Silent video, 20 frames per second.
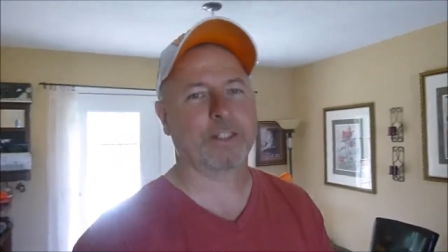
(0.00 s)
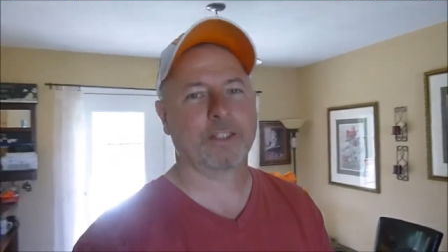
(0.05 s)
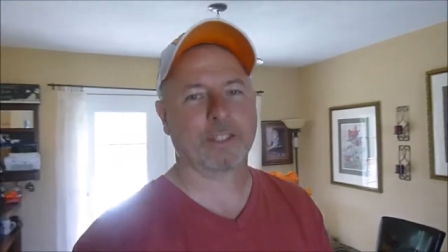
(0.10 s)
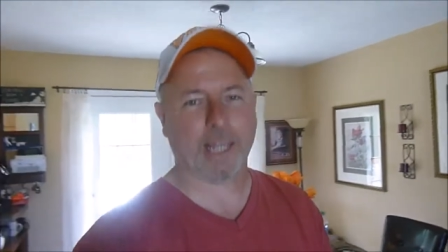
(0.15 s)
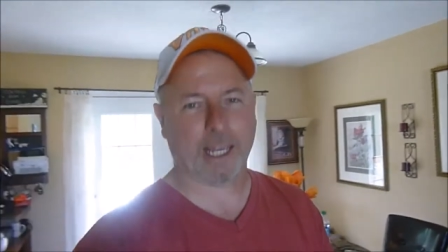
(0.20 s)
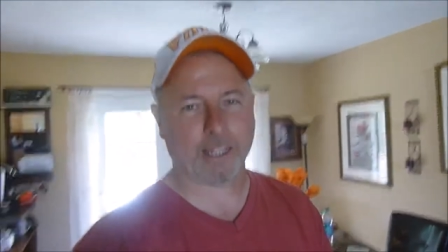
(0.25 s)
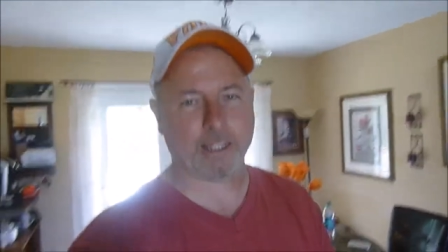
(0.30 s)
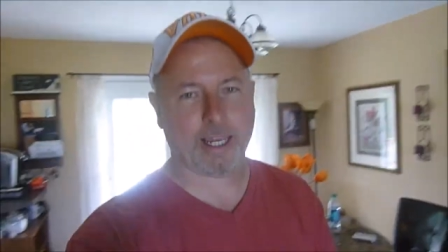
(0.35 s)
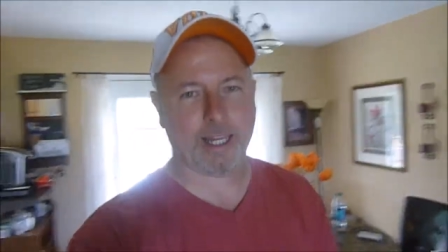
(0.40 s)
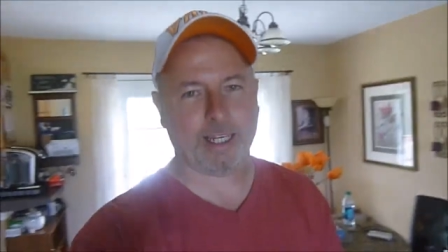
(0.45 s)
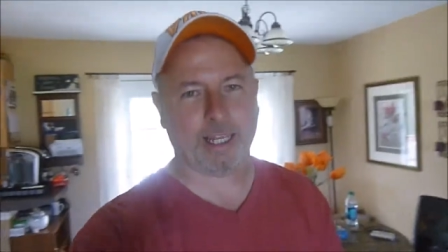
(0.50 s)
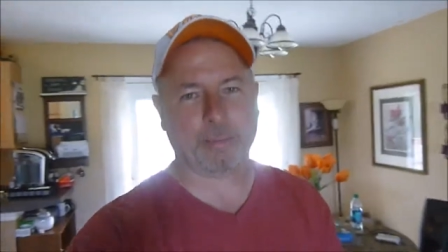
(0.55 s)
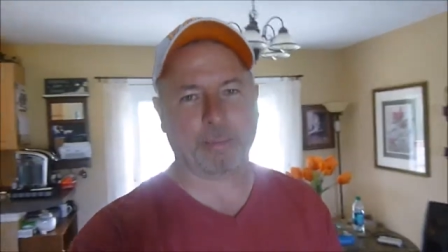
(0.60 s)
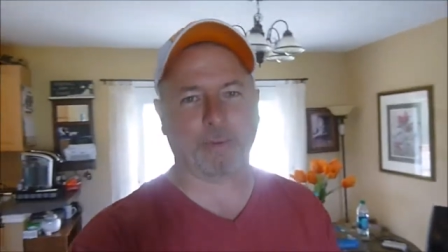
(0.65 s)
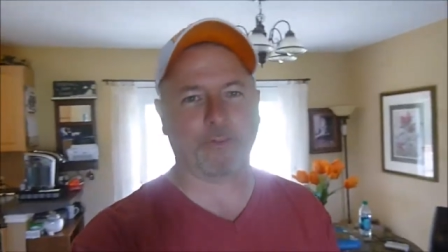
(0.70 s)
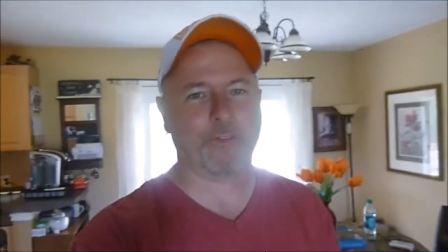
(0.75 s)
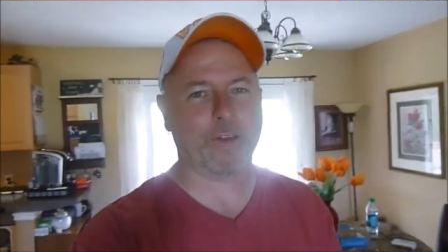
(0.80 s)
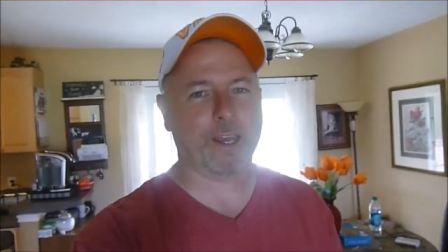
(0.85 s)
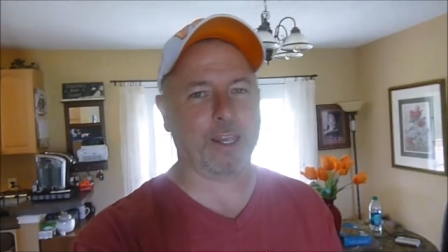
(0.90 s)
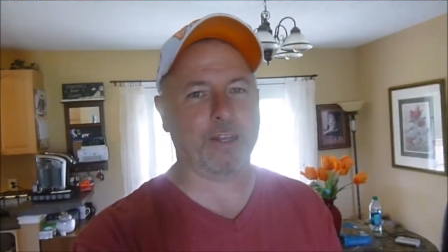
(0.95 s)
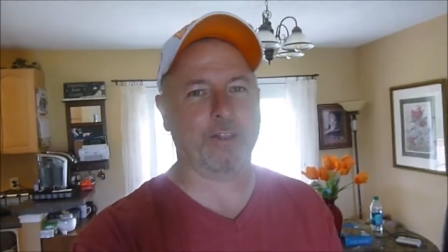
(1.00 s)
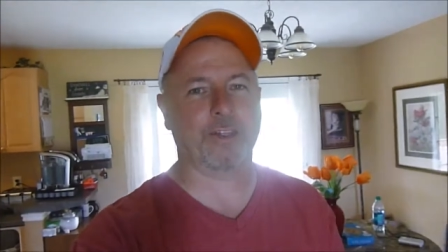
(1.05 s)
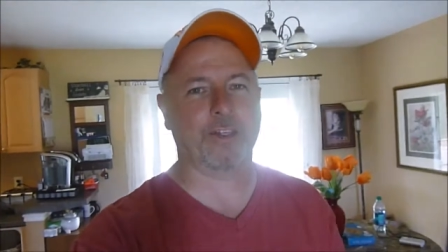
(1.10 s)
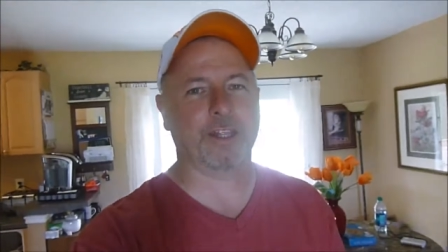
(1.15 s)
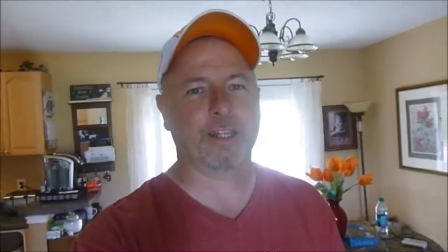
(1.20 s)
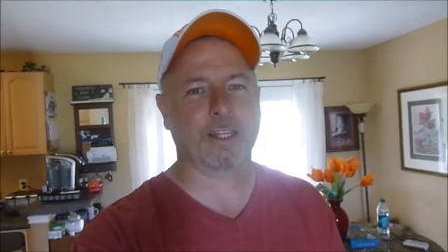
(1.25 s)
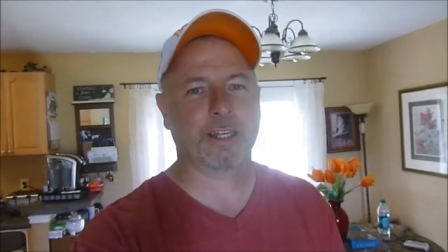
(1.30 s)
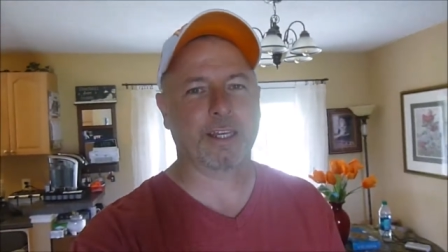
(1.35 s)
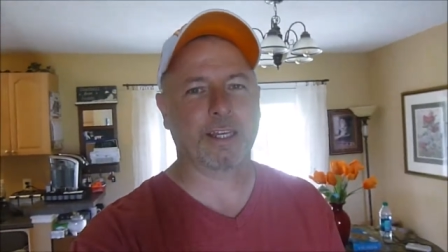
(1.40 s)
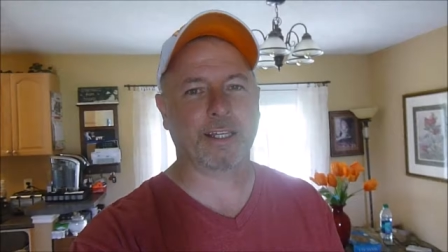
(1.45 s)
Take that leap of faith
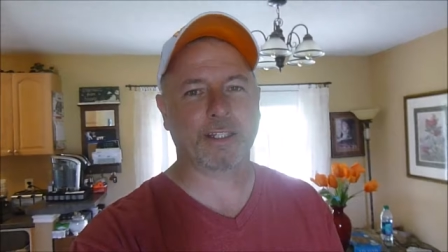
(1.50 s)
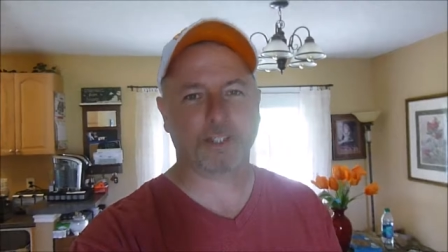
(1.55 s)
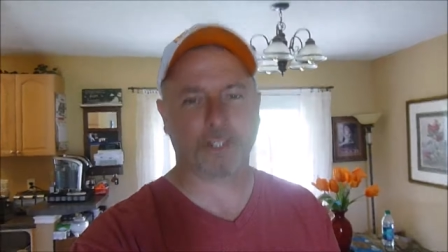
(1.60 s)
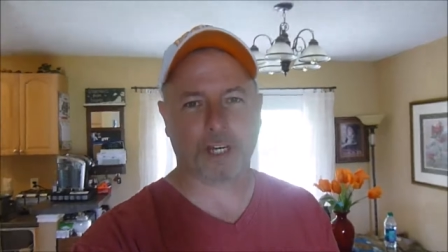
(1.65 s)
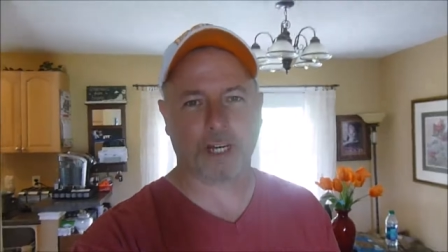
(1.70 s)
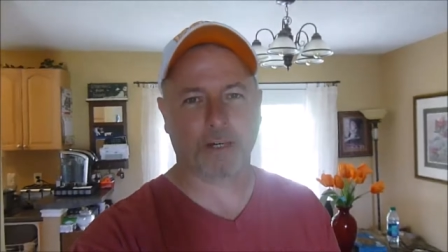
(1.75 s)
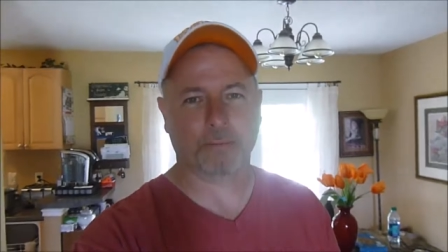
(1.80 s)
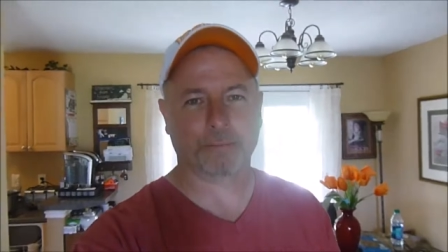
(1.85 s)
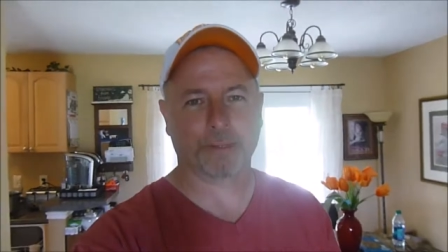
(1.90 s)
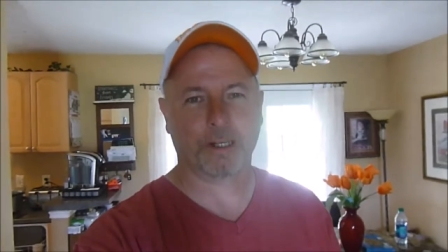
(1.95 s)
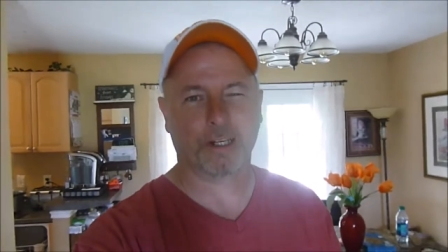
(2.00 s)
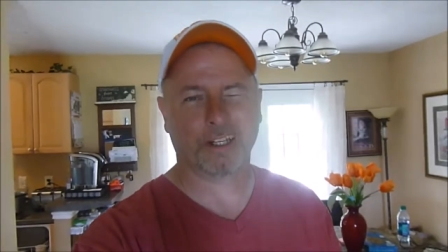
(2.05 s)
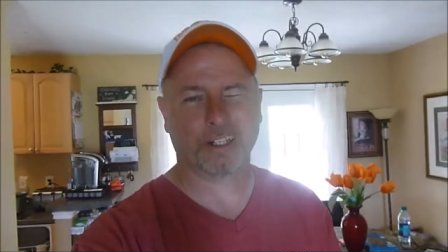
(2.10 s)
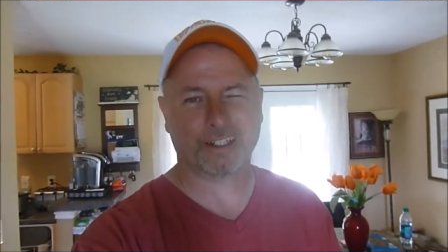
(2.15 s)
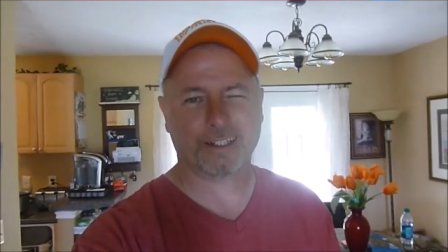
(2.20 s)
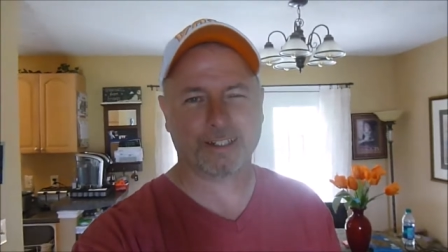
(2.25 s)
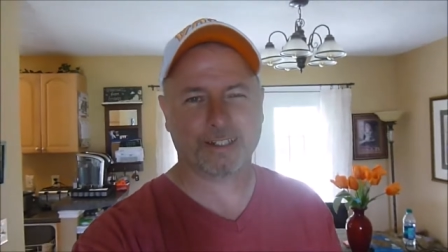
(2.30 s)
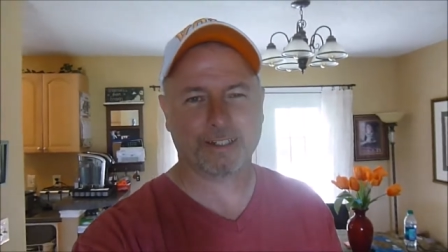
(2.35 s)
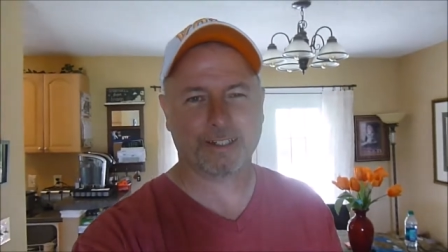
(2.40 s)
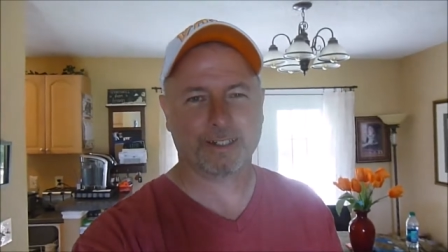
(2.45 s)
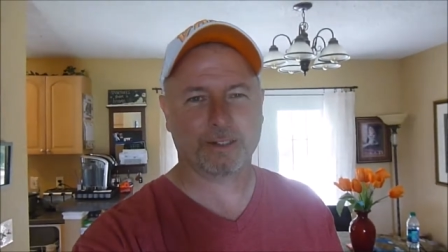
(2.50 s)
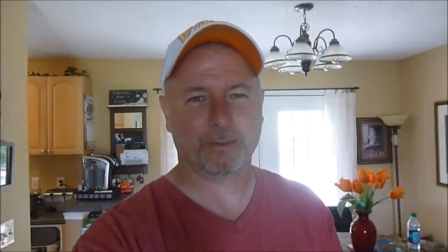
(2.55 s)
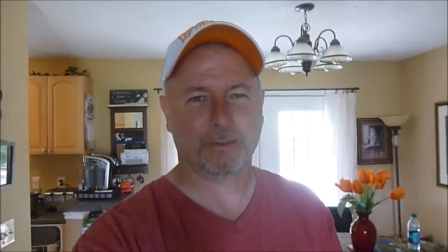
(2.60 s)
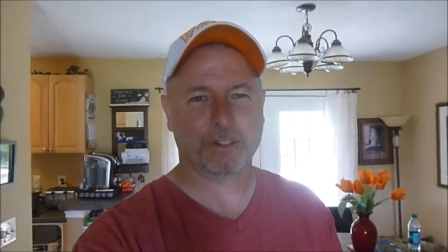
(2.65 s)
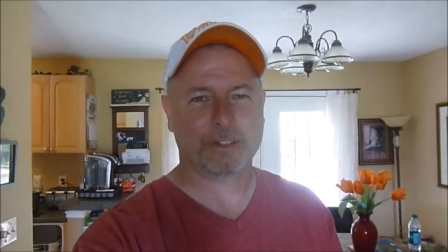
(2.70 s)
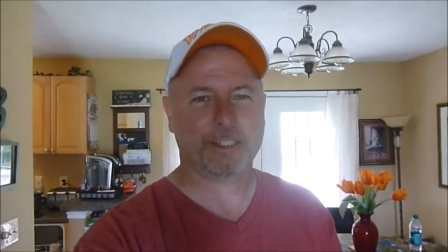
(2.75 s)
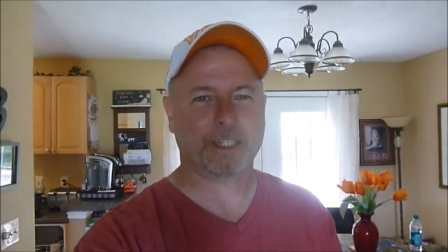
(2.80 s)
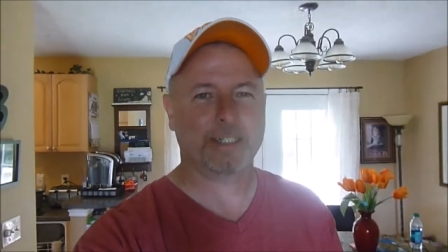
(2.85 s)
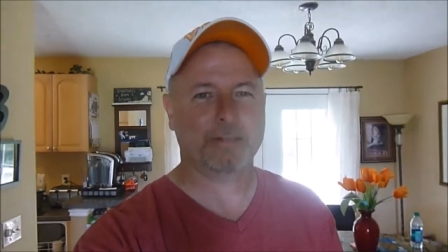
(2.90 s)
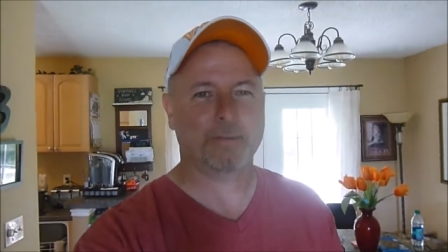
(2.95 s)
and jump.
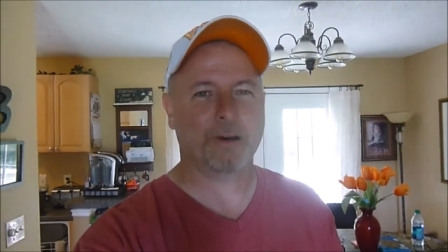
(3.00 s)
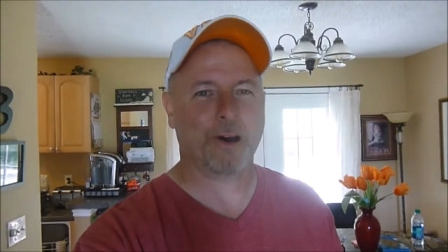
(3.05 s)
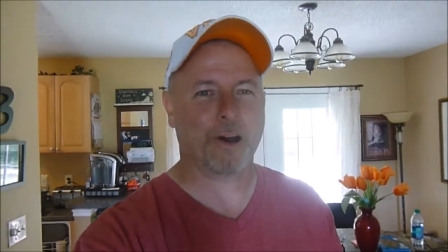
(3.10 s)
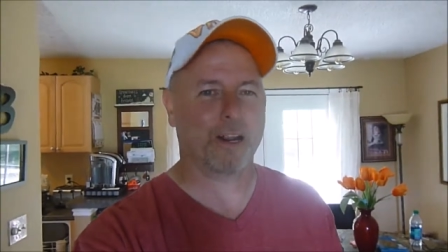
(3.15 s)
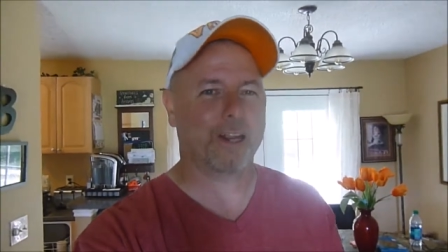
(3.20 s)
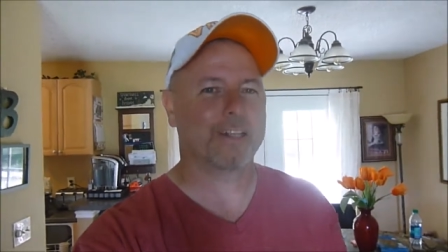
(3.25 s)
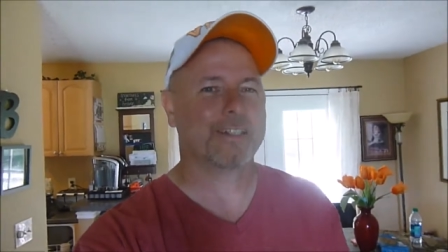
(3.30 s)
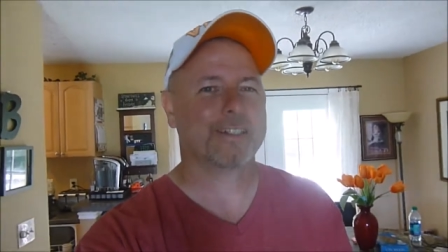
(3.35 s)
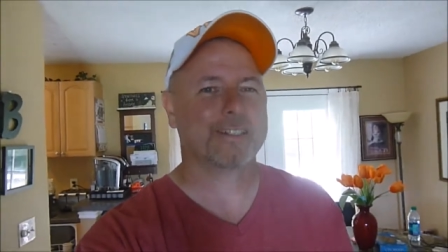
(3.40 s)
We'll see you tomorrow.